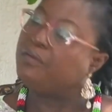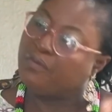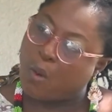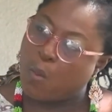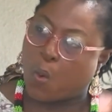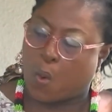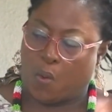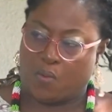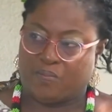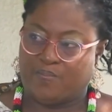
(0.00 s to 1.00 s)
na muko
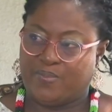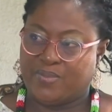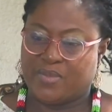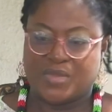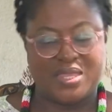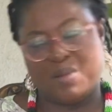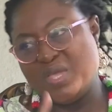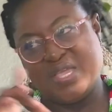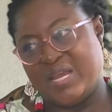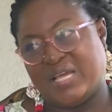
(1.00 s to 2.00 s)
na
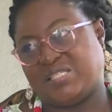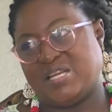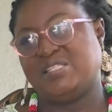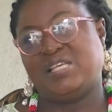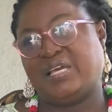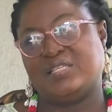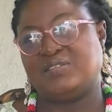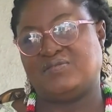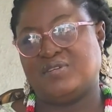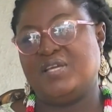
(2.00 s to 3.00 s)
menye national
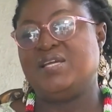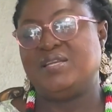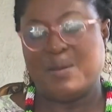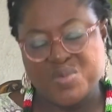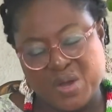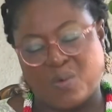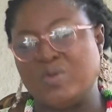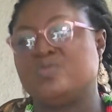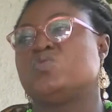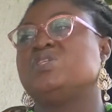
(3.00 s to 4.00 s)
executive na me
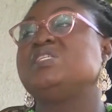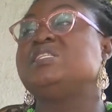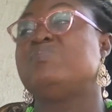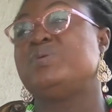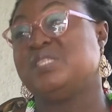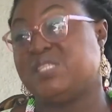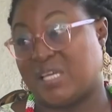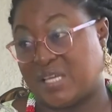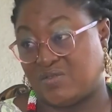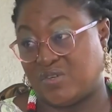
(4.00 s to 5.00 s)
constituency deputy
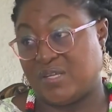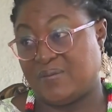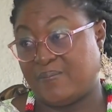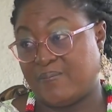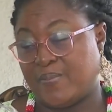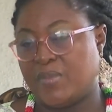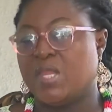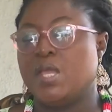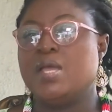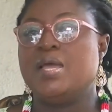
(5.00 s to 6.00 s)
secretary
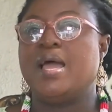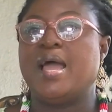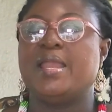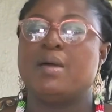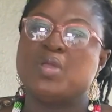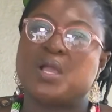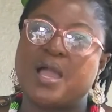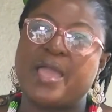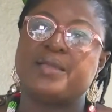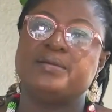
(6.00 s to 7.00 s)
ena me
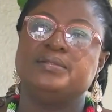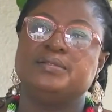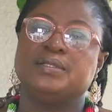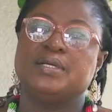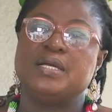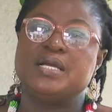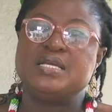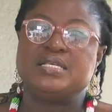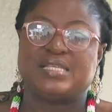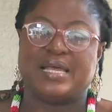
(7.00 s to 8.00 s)
kai
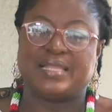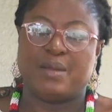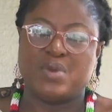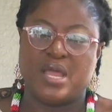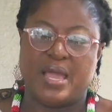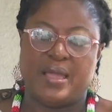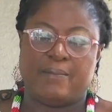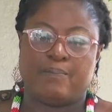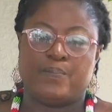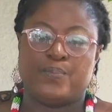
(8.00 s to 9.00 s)
sa time na
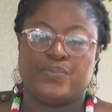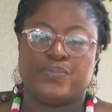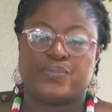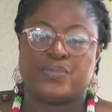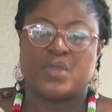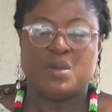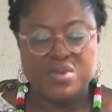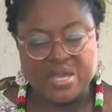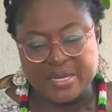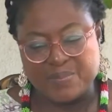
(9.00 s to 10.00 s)

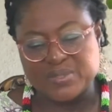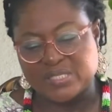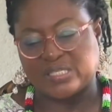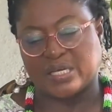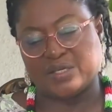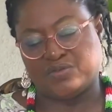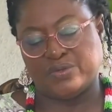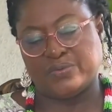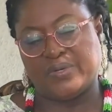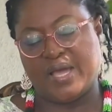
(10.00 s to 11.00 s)
me ye deputy secretary
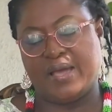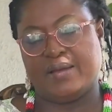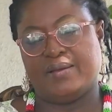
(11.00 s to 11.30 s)
no na